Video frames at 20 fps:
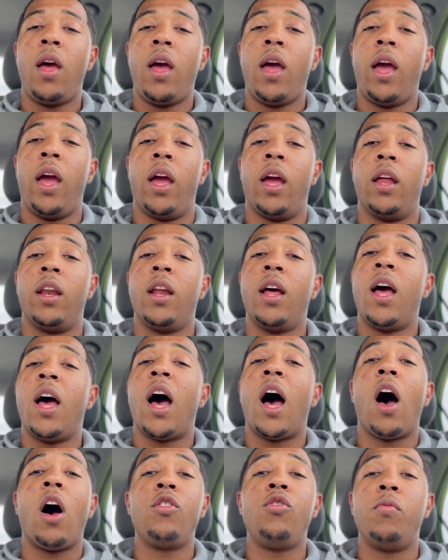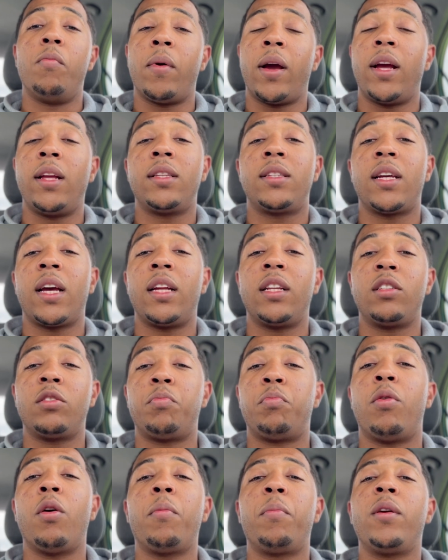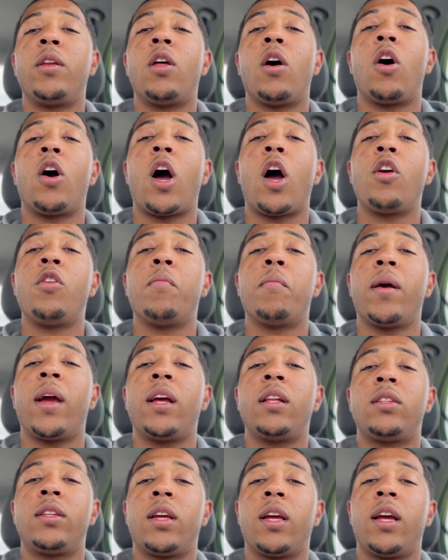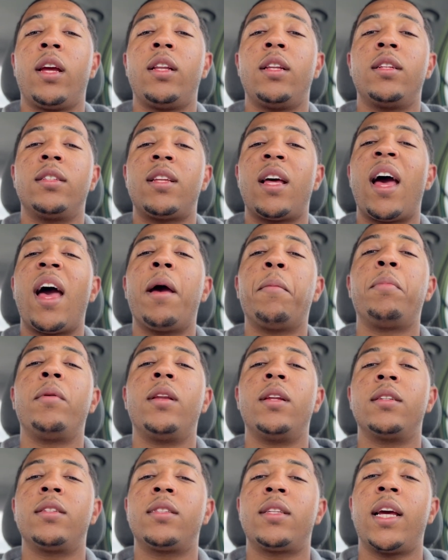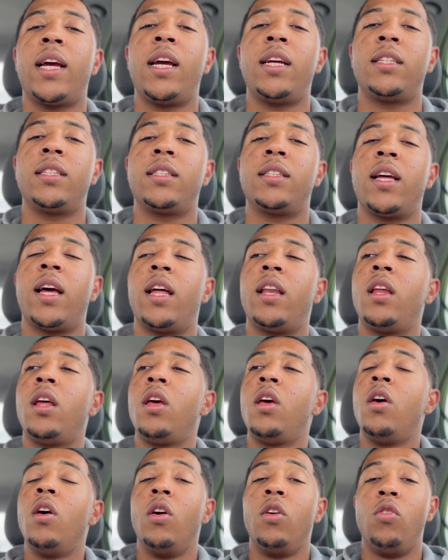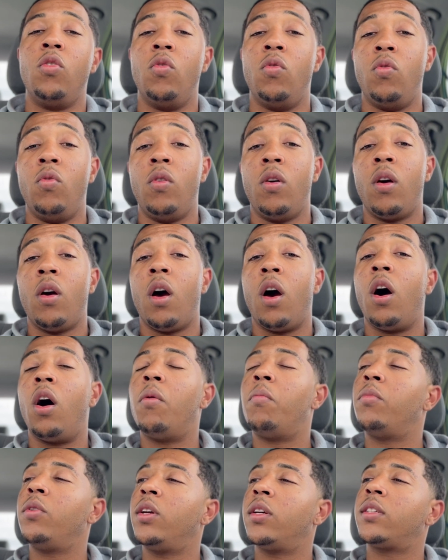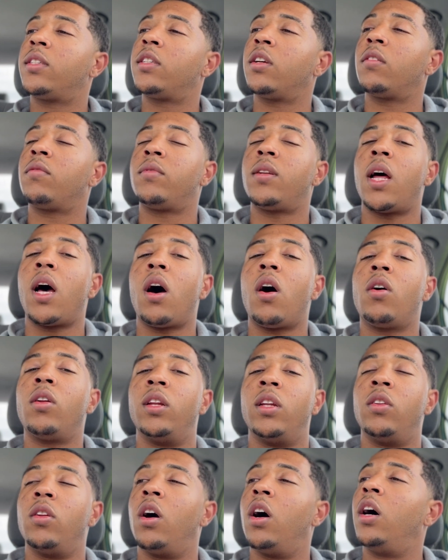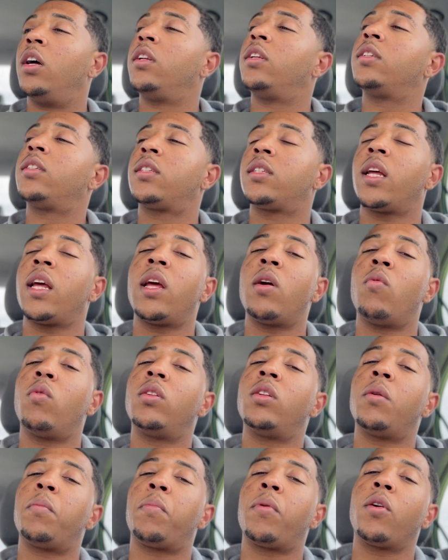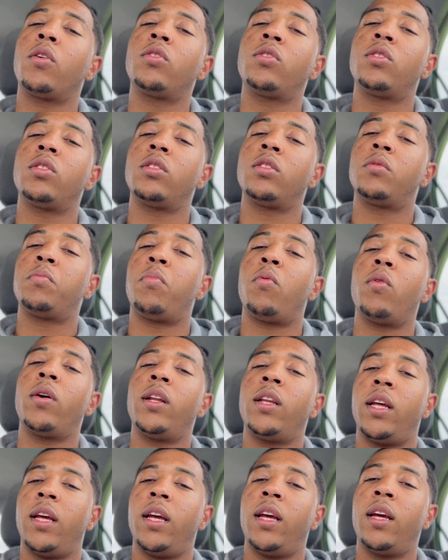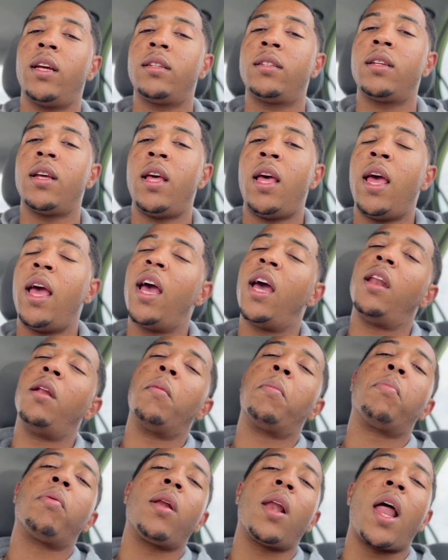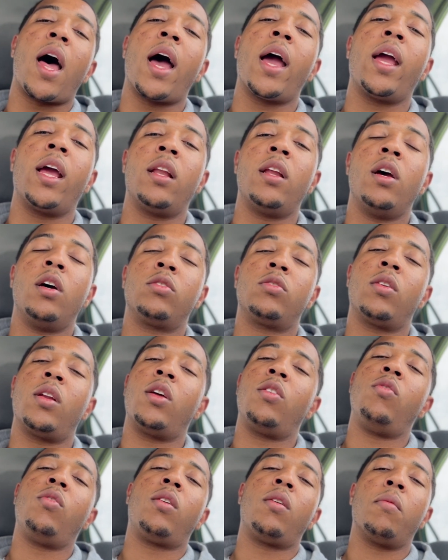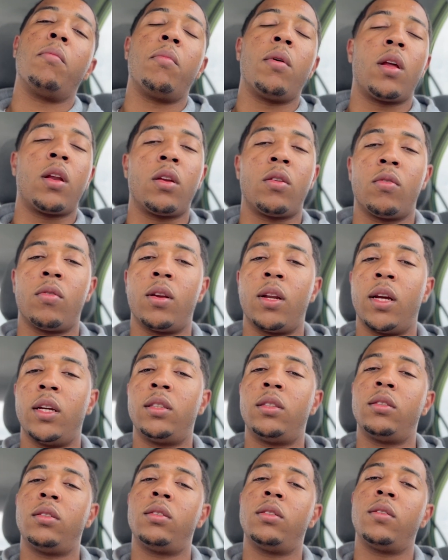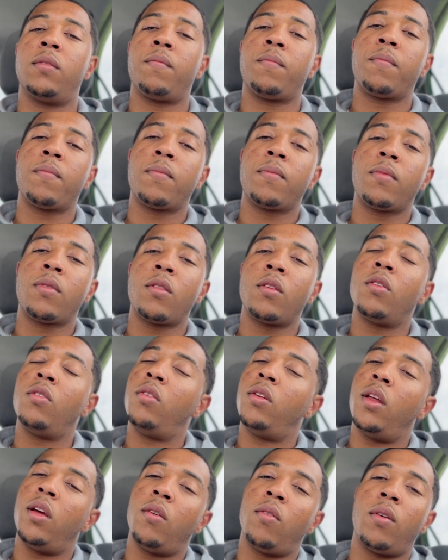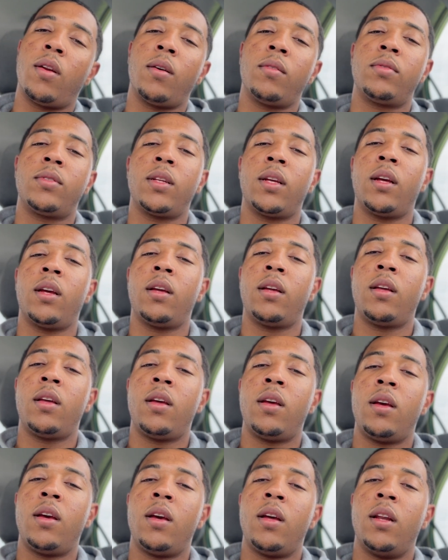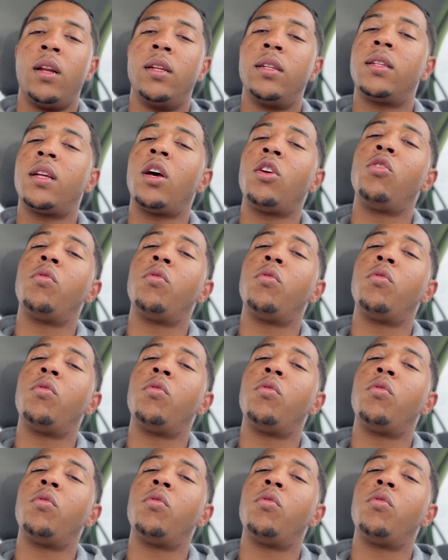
And how you maintain this puppy dog, how you maintain this happiness stage is that you humble yourself down and understand what the person's point is and apply it so that you can better the relationship. You dig what I'm saying? This is how you